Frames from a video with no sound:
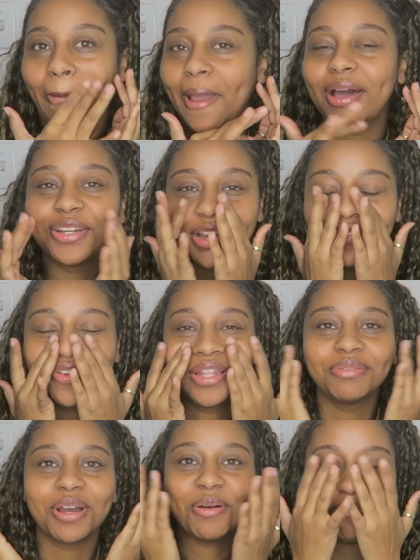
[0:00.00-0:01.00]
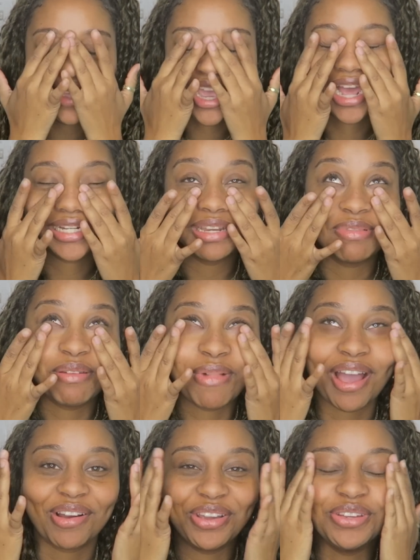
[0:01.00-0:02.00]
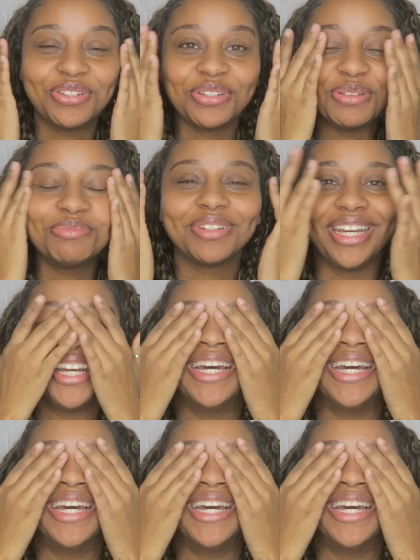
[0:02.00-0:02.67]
How do y'all feel about me actually being back on YouTube?